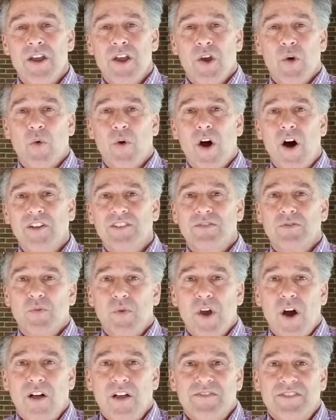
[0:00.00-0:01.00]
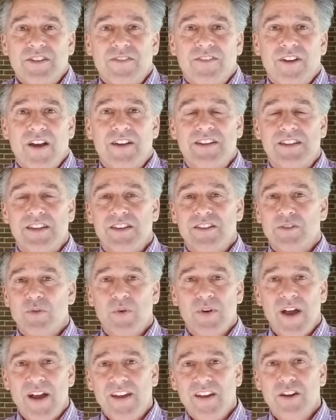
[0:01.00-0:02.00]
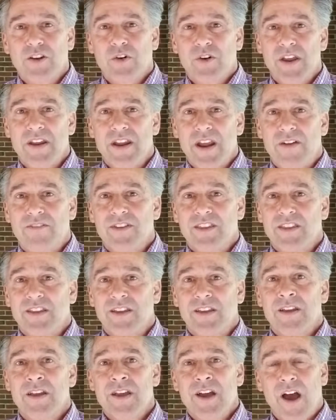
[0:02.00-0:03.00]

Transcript: We all have different ideas and we're not going to agree on everything.